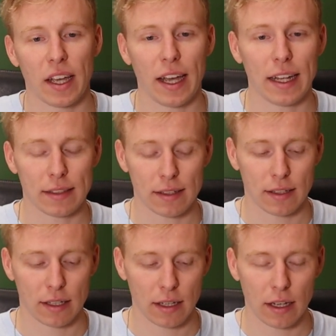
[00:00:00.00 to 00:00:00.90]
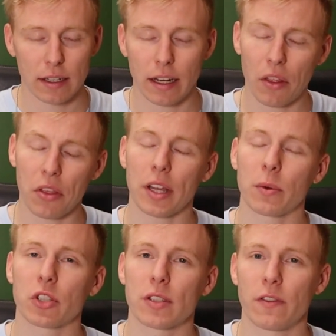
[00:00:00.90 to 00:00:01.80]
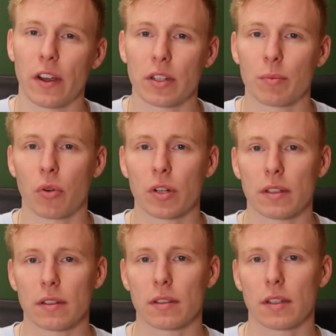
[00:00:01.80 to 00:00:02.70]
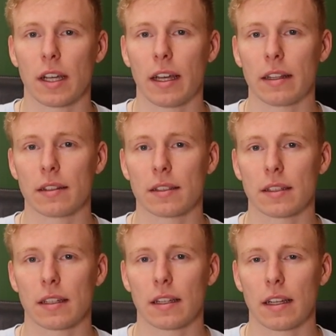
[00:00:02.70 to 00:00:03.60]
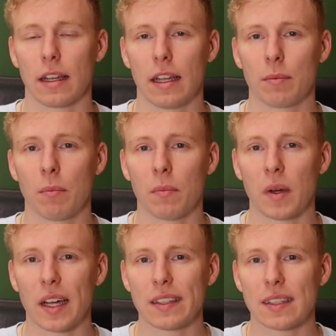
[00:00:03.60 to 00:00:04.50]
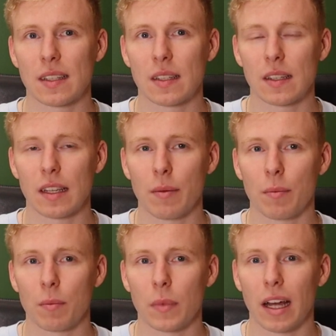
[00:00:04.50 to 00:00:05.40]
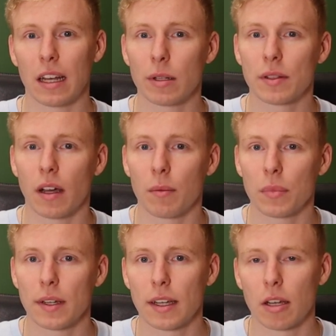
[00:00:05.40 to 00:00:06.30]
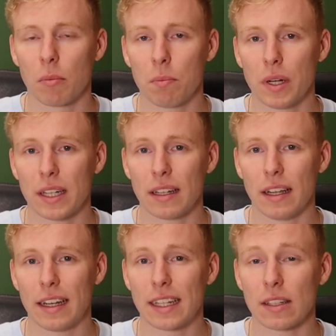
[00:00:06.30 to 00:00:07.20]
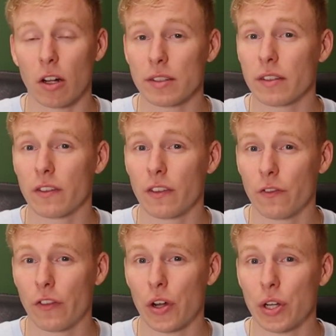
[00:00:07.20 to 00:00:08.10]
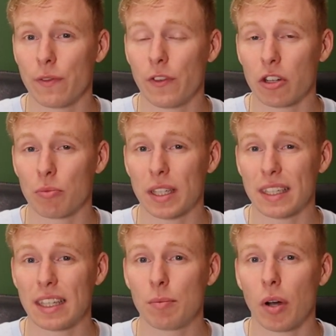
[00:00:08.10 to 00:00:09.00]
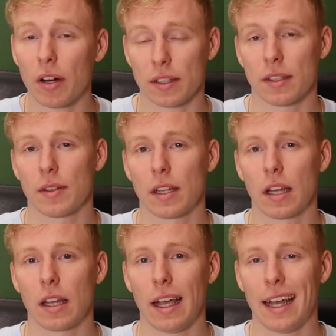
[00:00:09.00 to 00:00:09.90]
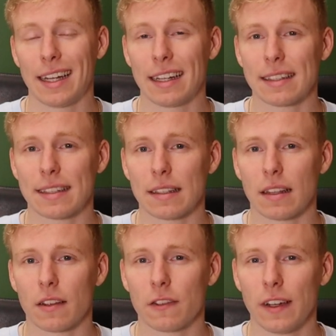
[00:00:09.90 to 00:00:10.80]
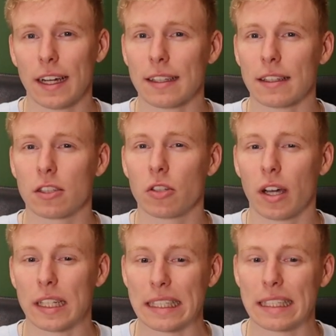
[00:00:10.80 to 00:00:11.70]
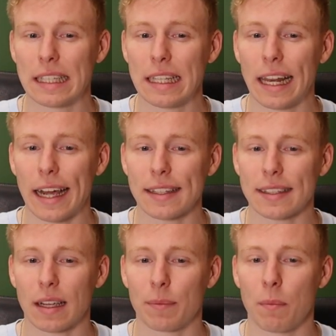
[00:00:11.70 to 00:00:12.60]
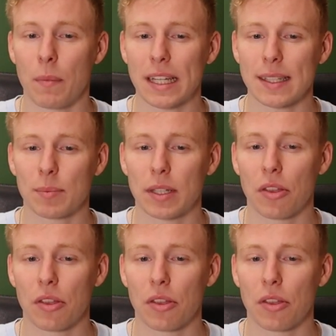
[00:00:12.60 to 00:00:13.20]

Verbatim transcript: And another thing which is very important, and it might seem a little dumb, but it is also a very, very big key part and it is the fact that your IT landscape must be